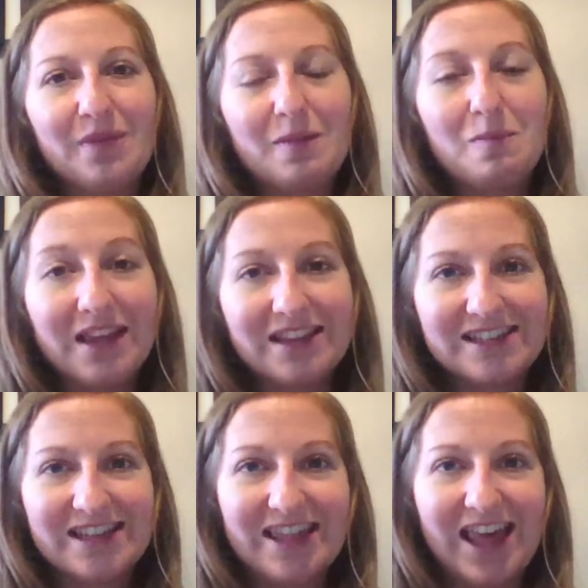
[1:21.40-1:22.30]

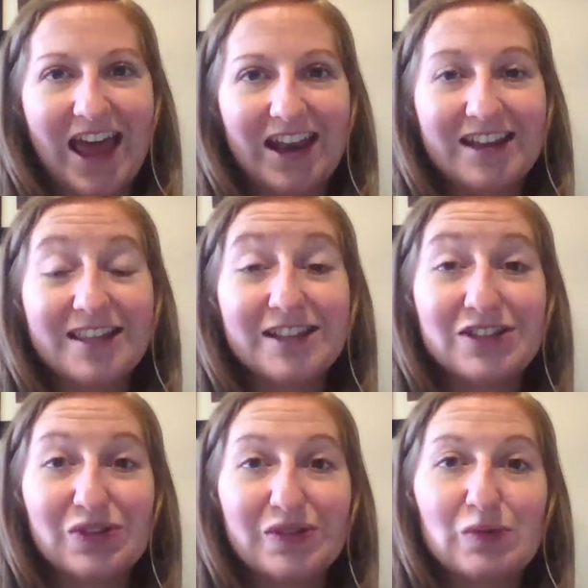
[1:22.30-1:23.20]
means that the
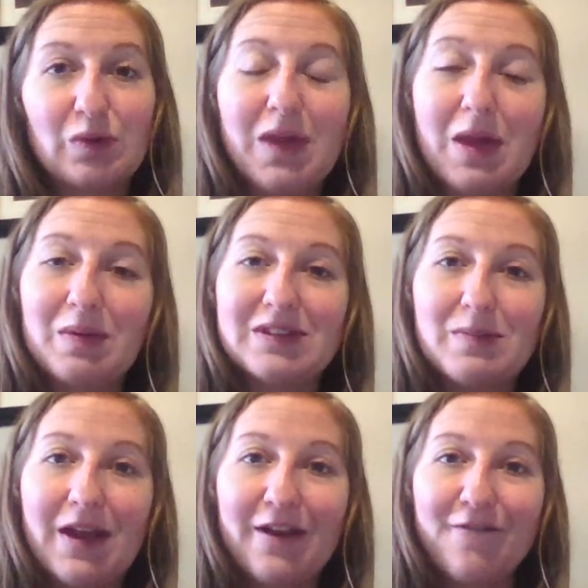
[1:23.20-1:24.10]
students will be able to
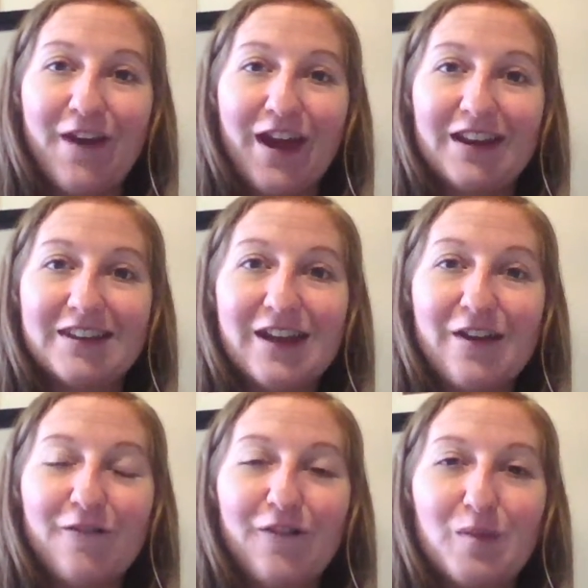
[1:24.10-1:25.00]
benefit
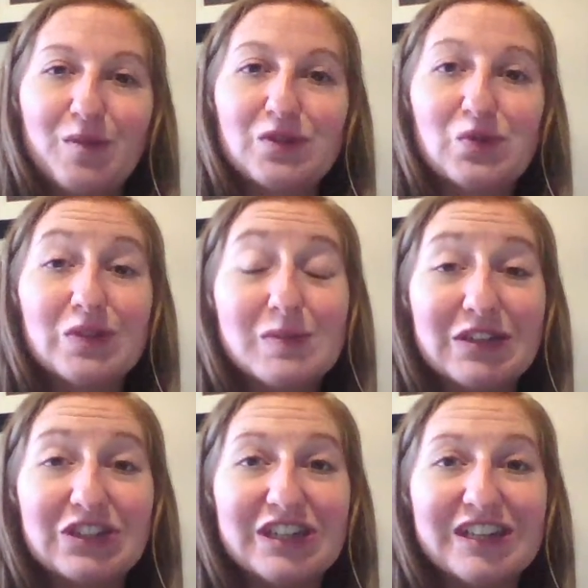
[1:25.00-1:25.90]
from the school's
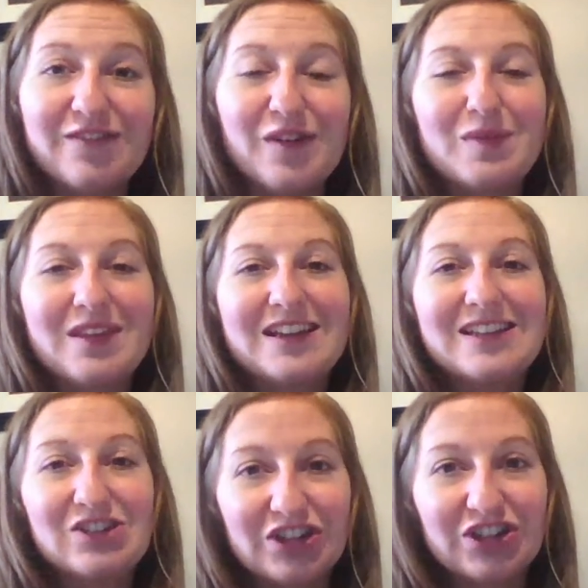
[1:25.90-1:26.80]
mission, from the
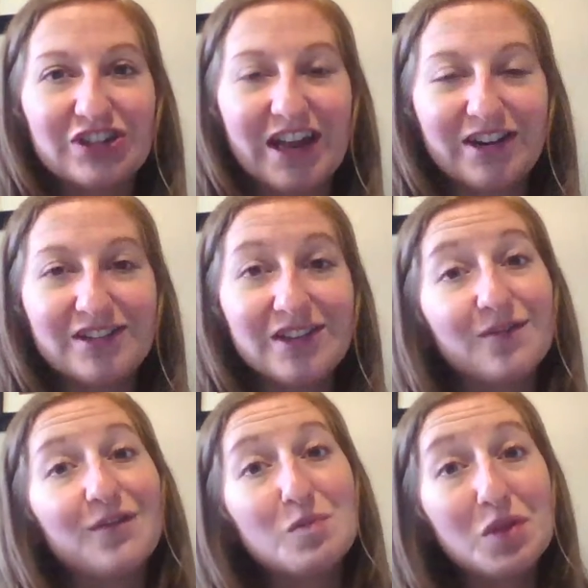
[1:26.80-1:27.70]
instructor standards,
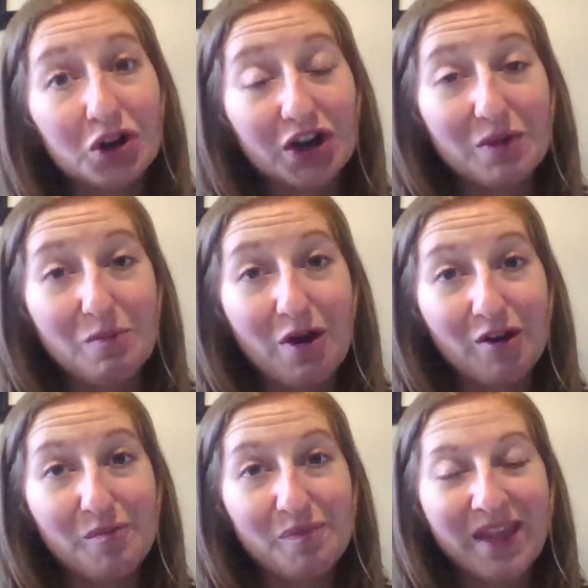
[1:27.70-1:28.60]
and from the learning model,